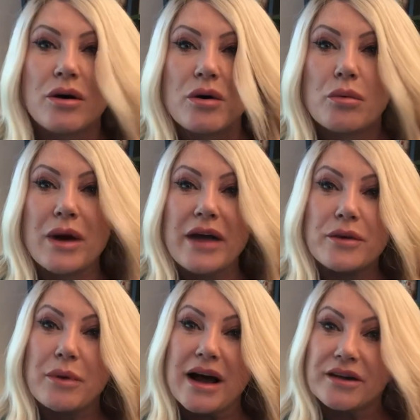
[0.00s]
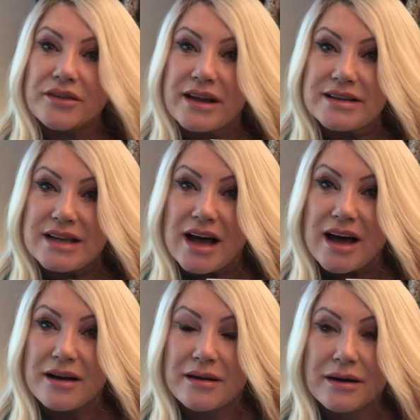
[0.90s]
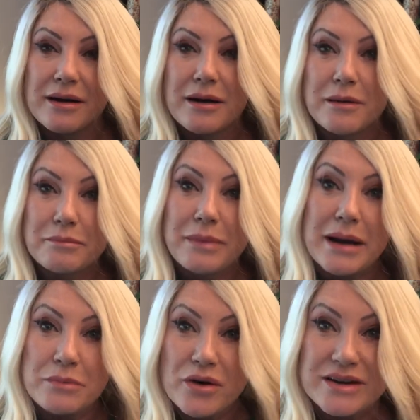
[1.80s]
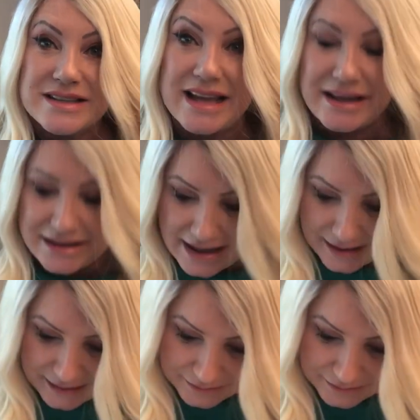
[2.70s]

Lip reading: Where the Wild Things Are by Maurice Sendak.